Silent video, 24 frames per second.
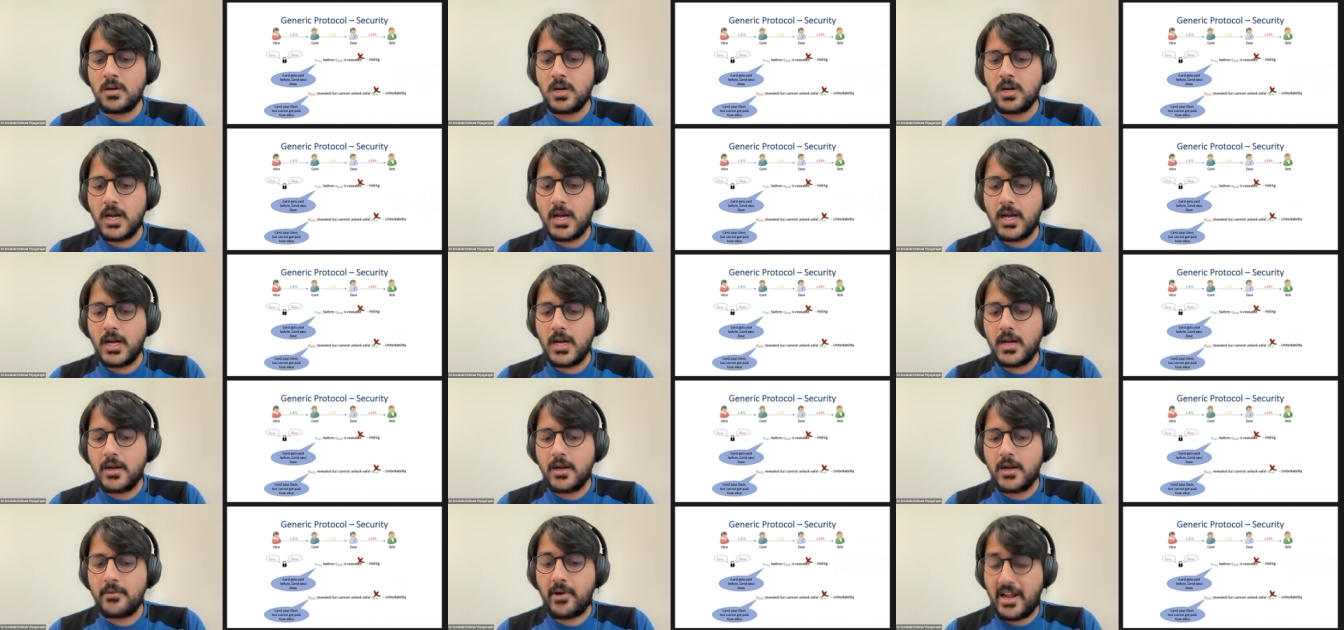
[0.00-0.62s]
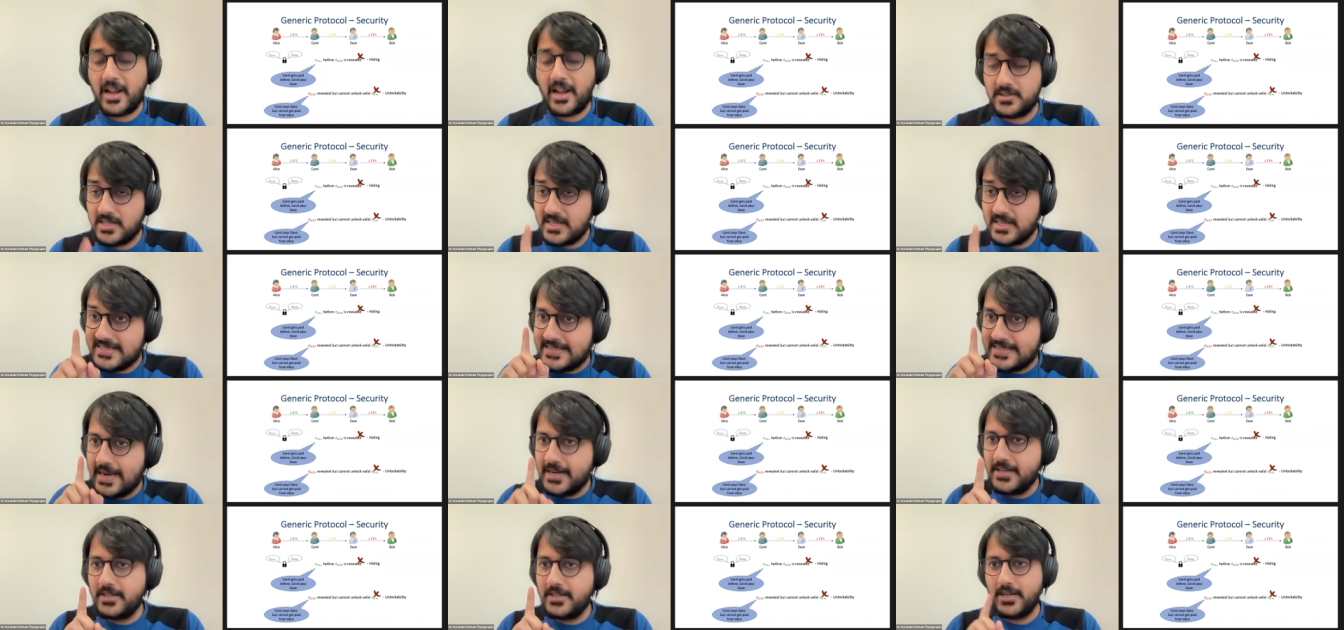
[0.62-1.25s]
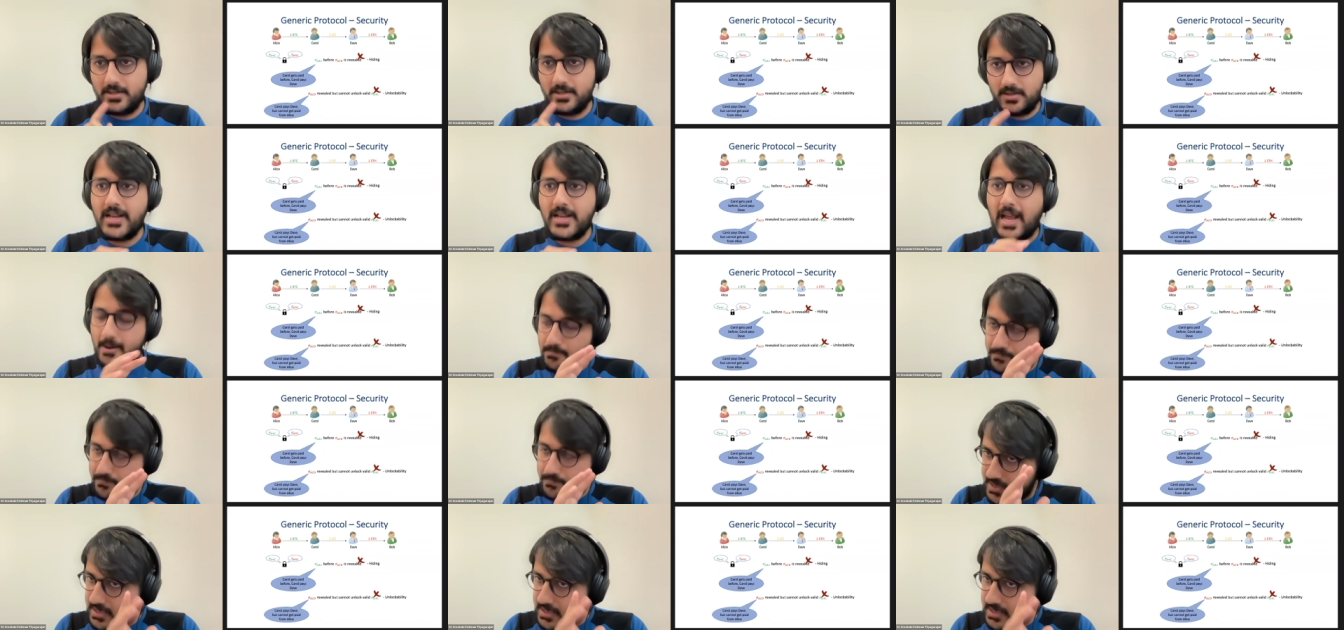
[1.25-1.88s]
Uh, right, the sender.
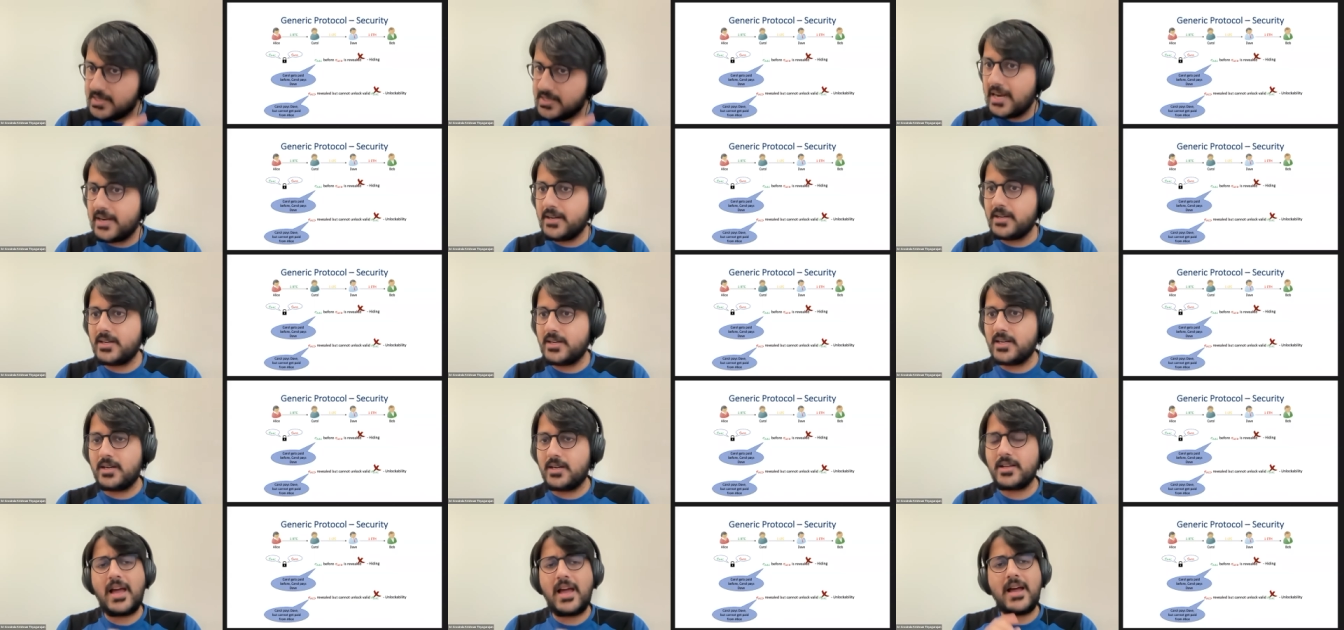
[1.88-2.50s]
Yeah, the sender.